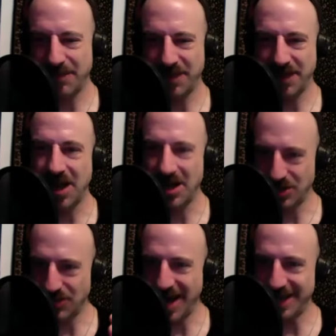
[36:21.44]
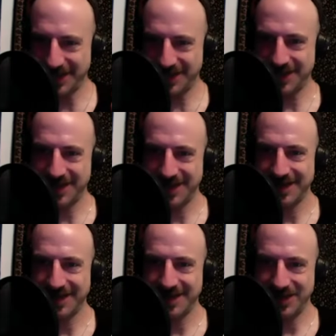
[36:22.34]
the contrast.
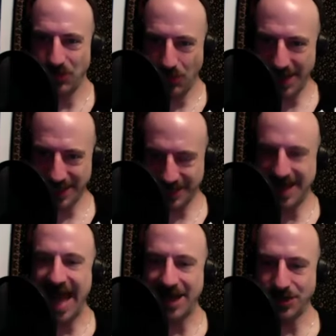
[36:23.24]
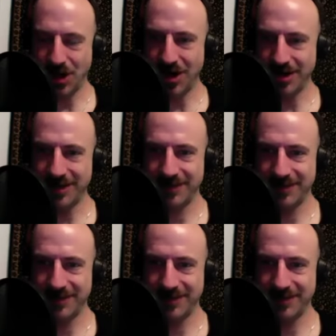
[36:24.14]
Yeah. When it's that dark.